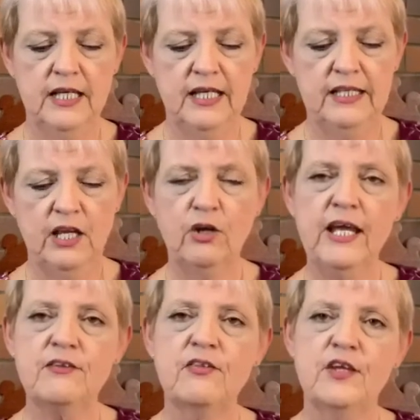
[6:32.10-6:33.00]
The only
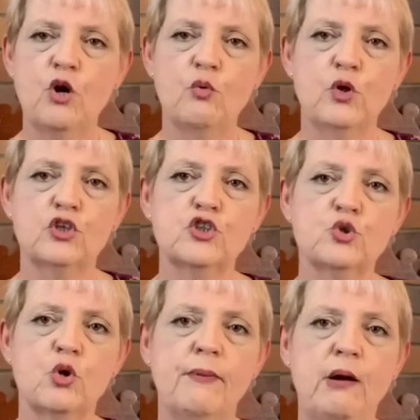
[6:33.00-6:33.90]
other thing I wanted to
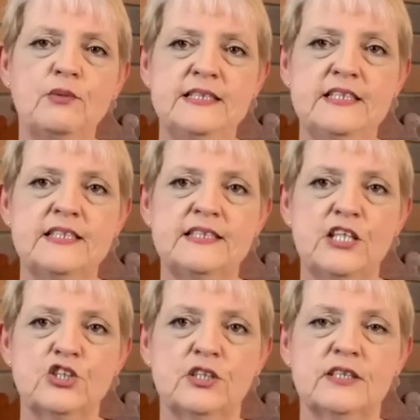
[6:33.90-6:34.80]
talk about was
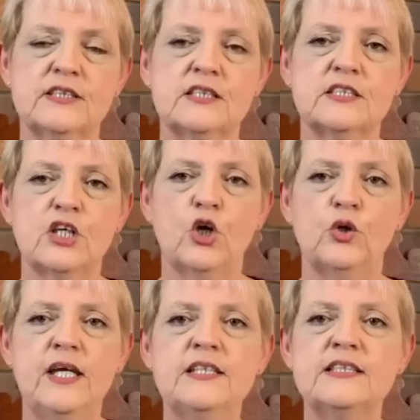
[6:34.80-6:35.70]
intercessions. So
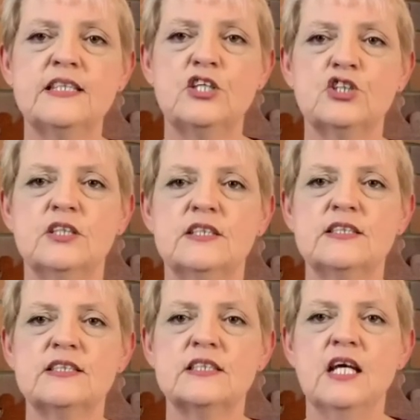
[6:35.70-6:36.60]

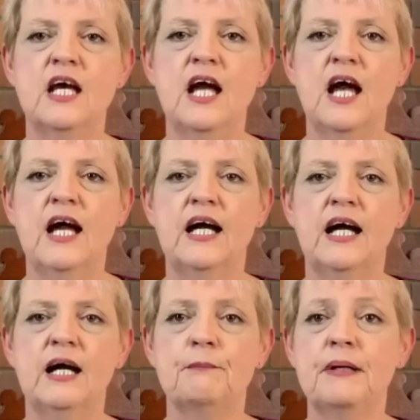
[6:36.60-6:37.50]
intercessions
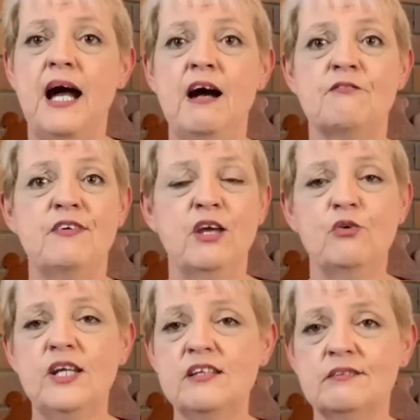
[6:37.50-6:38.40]
are
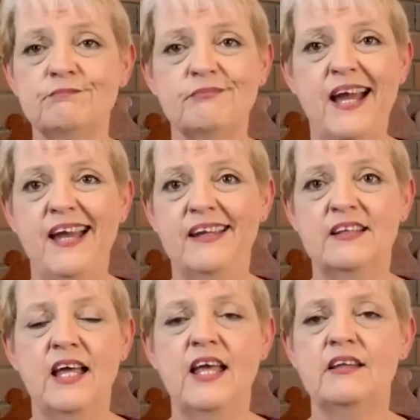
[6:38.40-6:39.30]
varied and
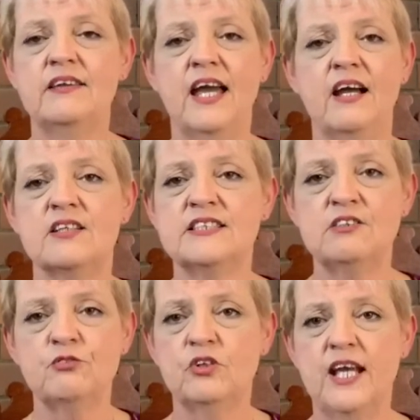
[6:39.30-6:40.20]
they're as
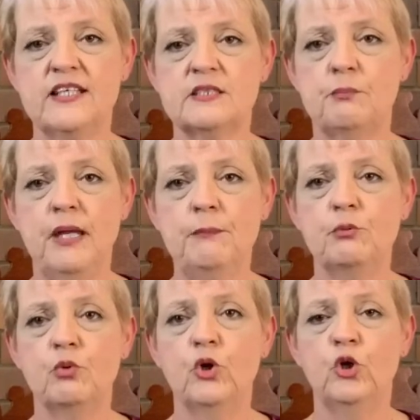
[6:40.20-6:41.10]
different as the
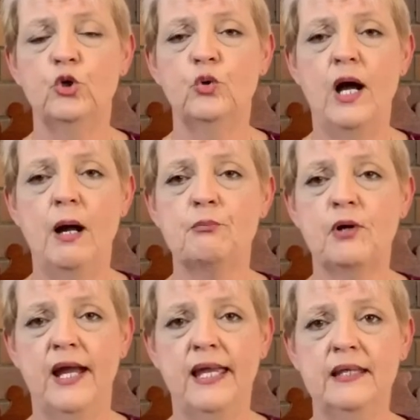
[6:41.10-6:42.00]
people who are
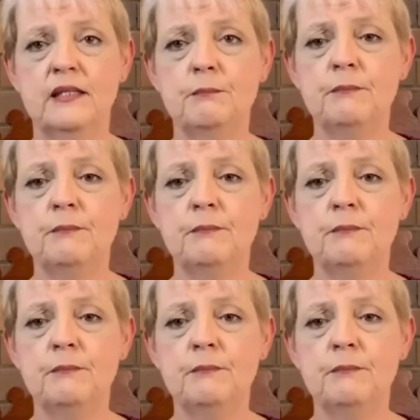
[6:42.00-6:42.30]
praying them.